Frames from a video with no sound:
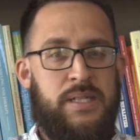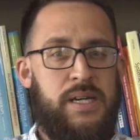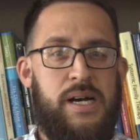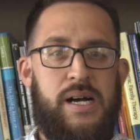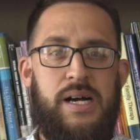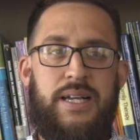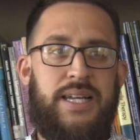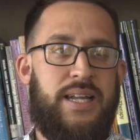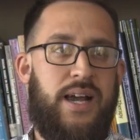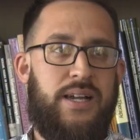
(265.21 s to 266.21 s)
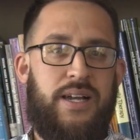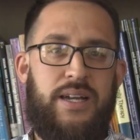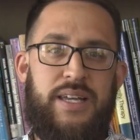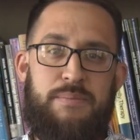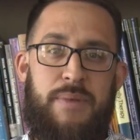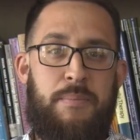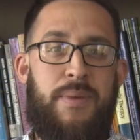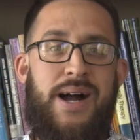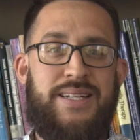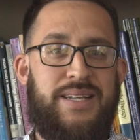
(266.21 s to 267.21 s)
uh, and I, in my
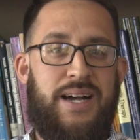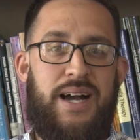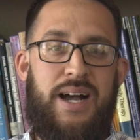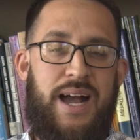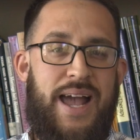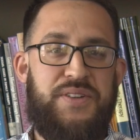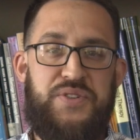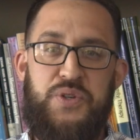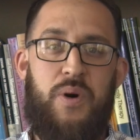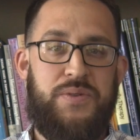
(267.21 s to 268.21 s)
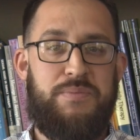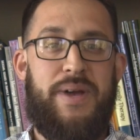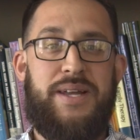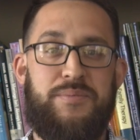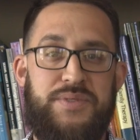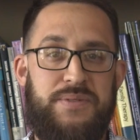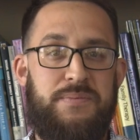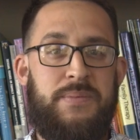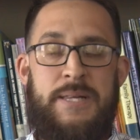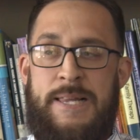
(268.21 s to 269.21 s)
mind, I had two ultimatums.
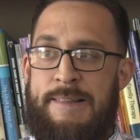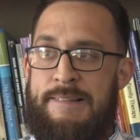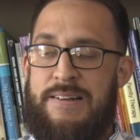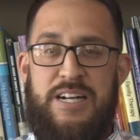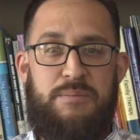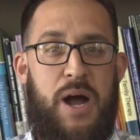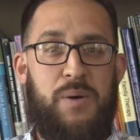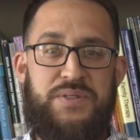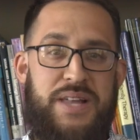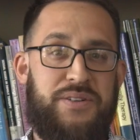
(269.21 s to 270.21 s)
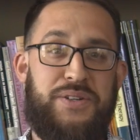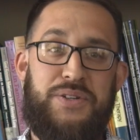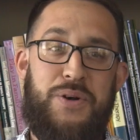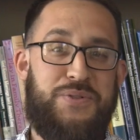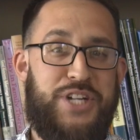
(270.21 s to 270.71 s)
Um, I was either going to go